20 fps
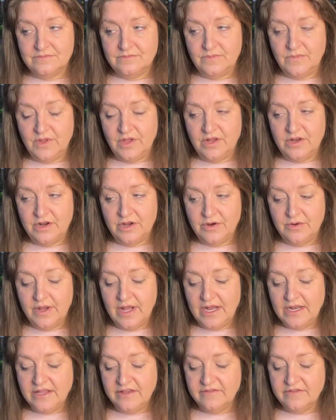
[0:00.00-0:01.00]

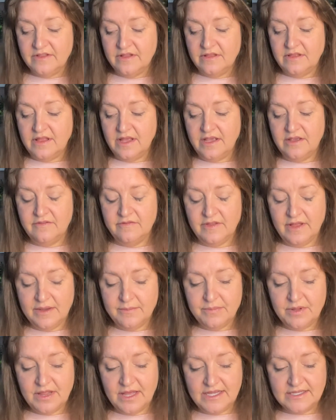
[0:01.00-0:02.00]
And even the thing of like
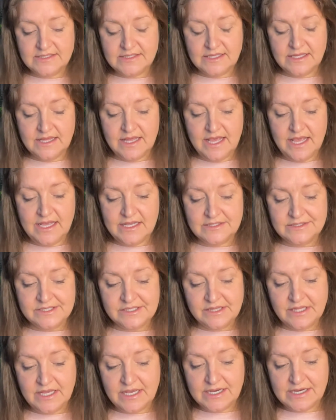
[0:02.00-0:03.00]
placing the hands on
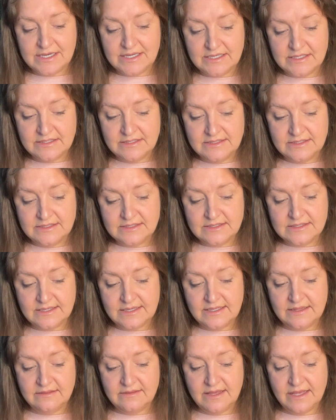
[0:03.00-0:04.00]
the eyes
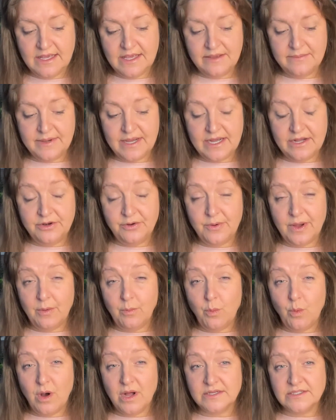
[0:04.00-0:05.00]
and thinking about, how do I
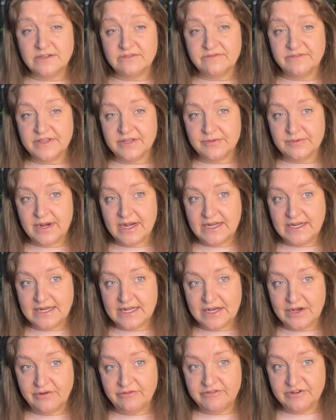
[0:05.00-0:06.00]
want to feel right
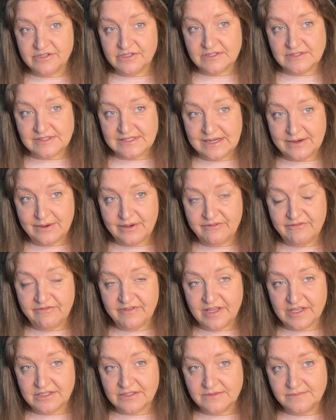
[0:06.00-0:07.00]
now versus how I
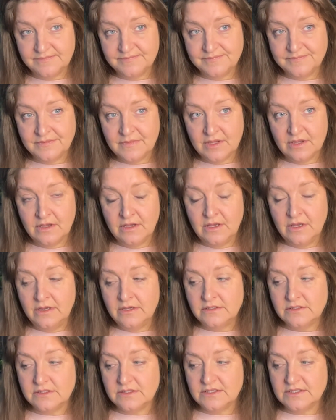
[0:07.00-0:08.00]
feel.
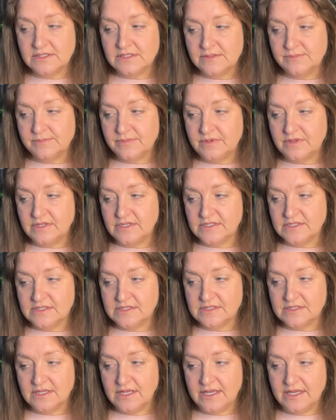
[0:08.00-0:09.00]
So this
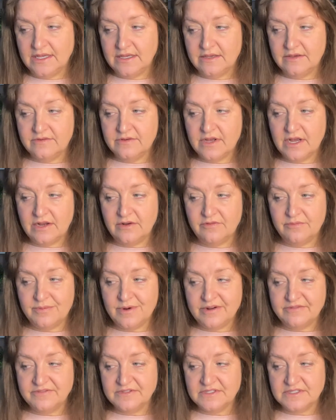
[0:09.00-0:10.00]
is like kind of
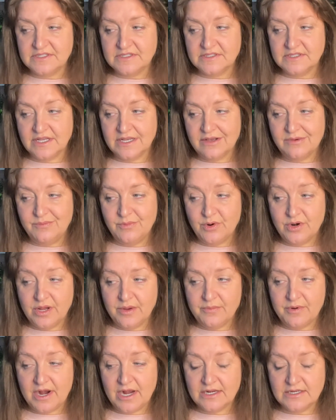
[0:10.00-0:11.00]
prefaced as like a morning
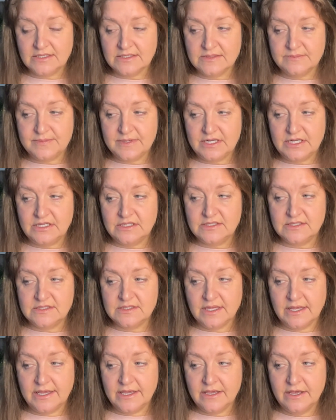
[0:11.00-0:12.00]
practice, but it's
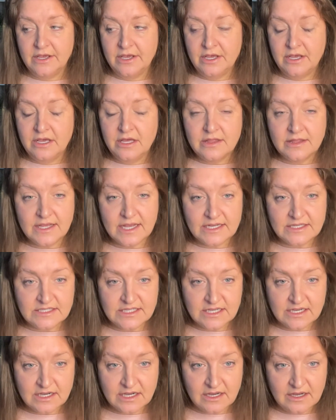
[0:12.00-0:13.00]
like the
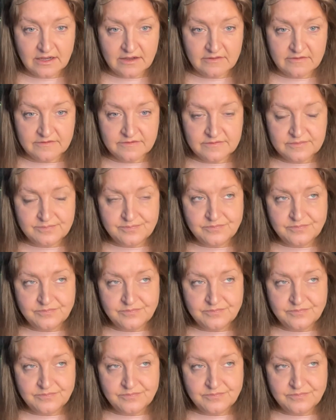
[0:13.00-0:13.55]
idea of